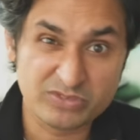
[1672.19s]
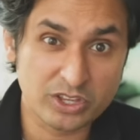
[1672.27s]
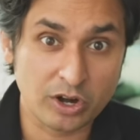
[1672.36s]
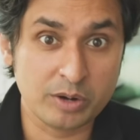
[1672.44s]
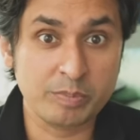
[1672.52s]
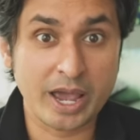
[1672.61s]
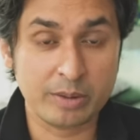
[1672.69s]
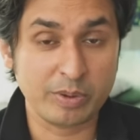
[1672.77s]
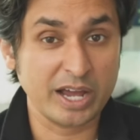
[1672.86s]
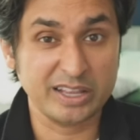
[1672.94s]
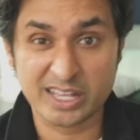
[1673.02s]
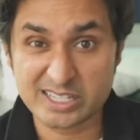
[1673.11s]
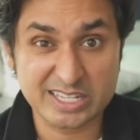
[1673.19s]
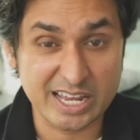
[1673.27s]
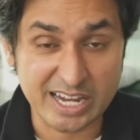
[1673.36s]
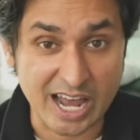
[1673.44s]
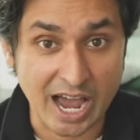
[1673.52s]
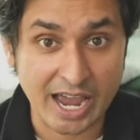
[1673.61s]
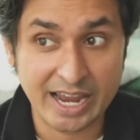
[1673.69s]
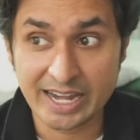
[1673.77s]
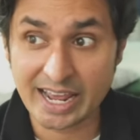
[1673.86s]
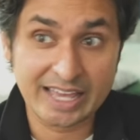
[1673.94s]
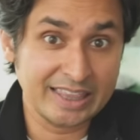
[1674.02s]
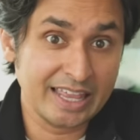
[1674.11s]
They're in bed by let's say 9
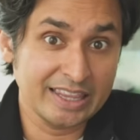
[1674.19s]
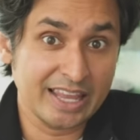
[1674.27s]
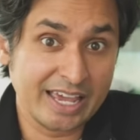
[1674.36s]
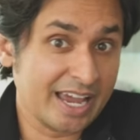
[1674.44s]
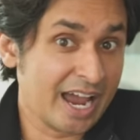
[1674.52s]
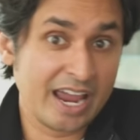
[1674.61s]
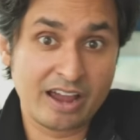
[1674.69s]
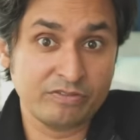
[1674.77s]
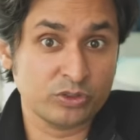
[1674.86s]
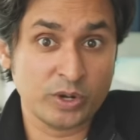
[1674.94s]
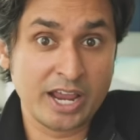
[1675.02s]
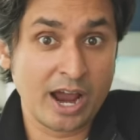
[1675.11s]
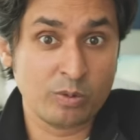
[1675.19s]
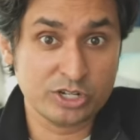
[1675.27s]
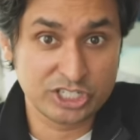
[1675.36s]
and then like I have 3 hours